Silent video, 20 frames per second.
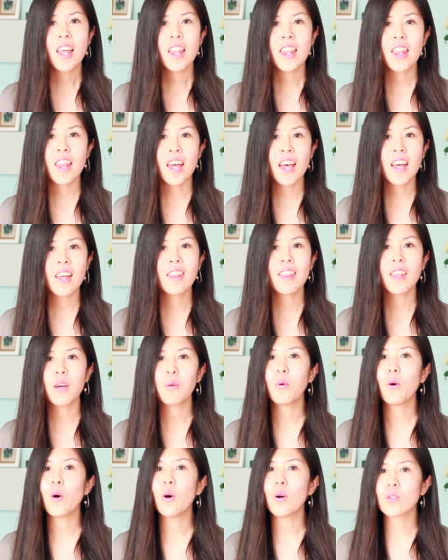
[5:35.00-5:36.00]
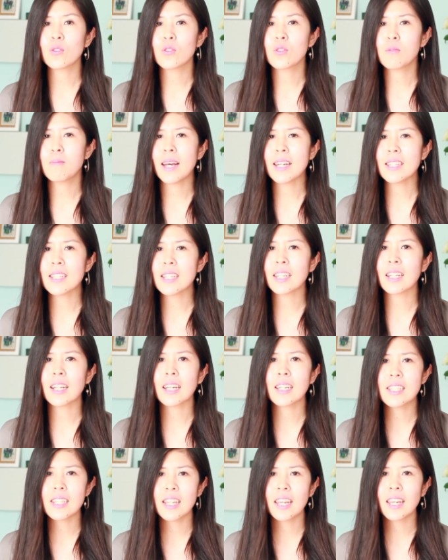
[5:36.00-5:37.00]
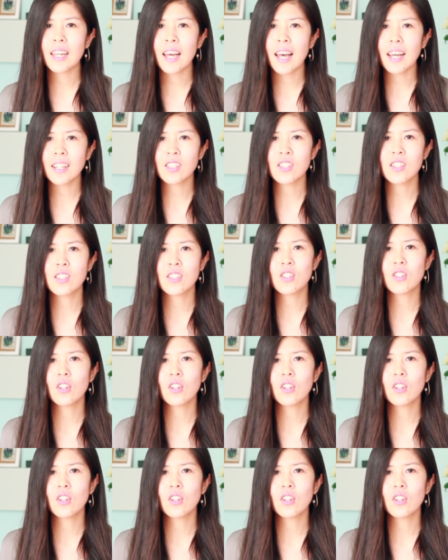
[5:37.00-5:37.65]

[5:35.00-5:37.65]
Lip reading: Then they will automatically take actions